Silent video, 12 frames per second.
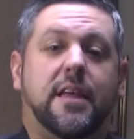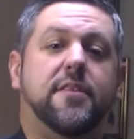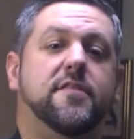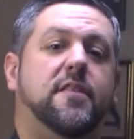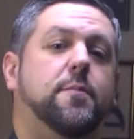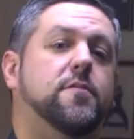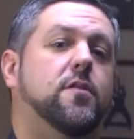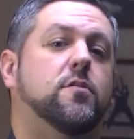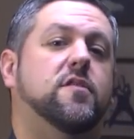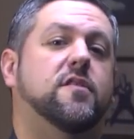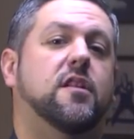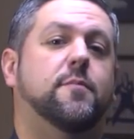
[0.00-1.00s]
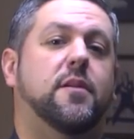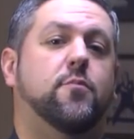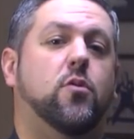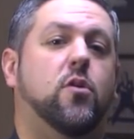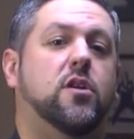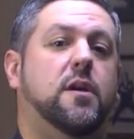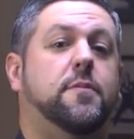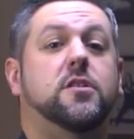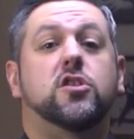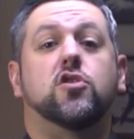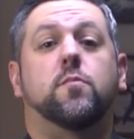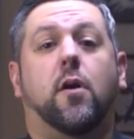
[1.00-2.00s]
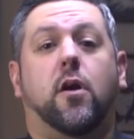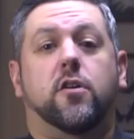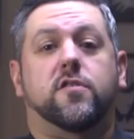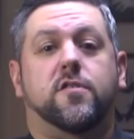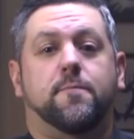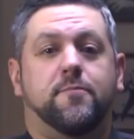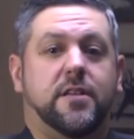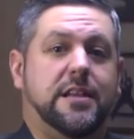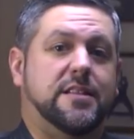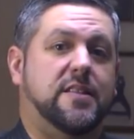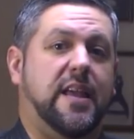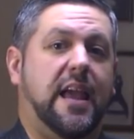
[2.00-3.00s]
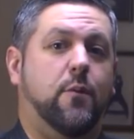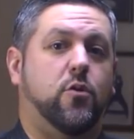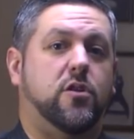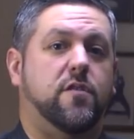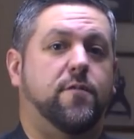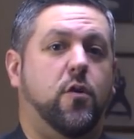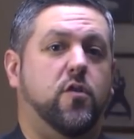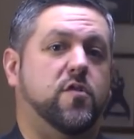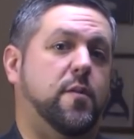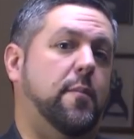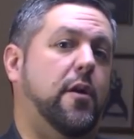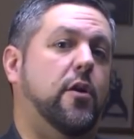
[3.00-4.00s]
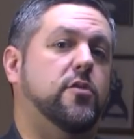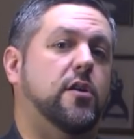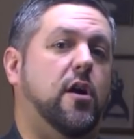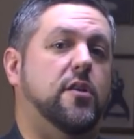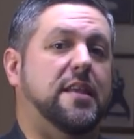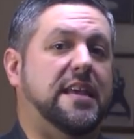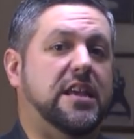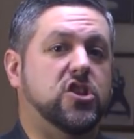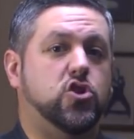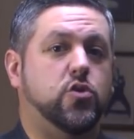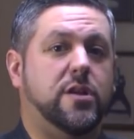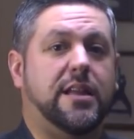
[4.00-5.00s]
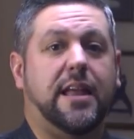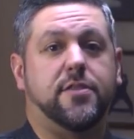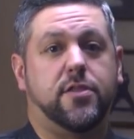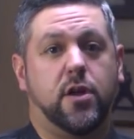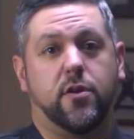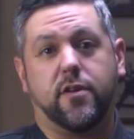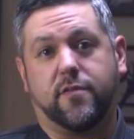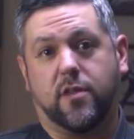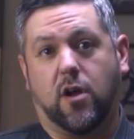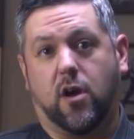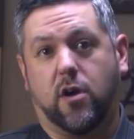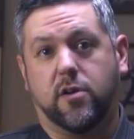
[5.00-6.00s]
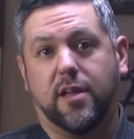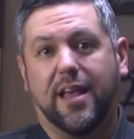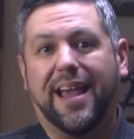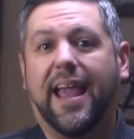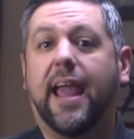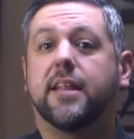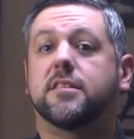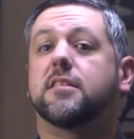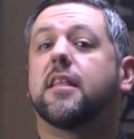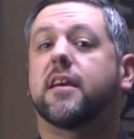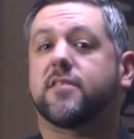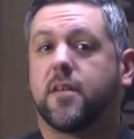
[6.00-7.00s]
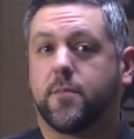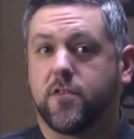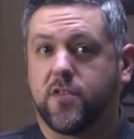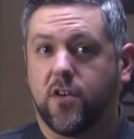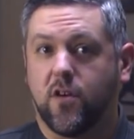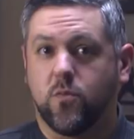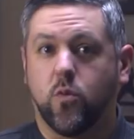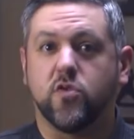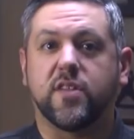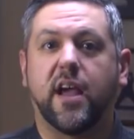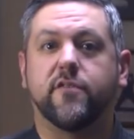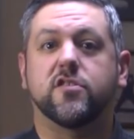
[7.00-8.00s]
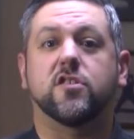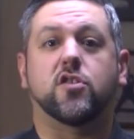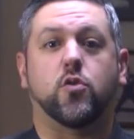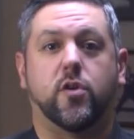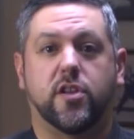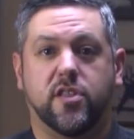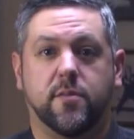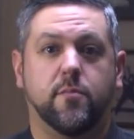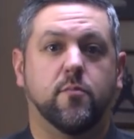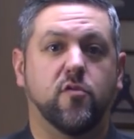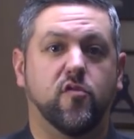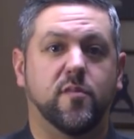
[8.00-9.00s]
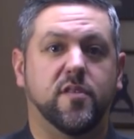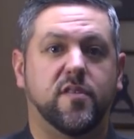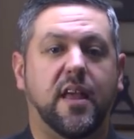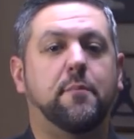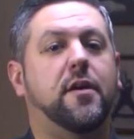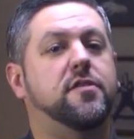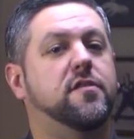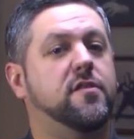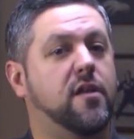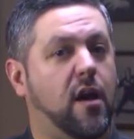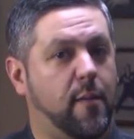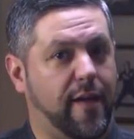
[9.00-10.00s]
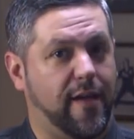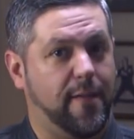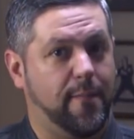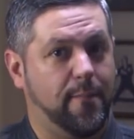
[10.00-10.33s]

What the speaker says: Now this episode is going to be broken up into two parts. Today we're going to focus primarily on the history and theory of the art, and in the next episode we'll dive into the curriculum, movements, and methods in combat.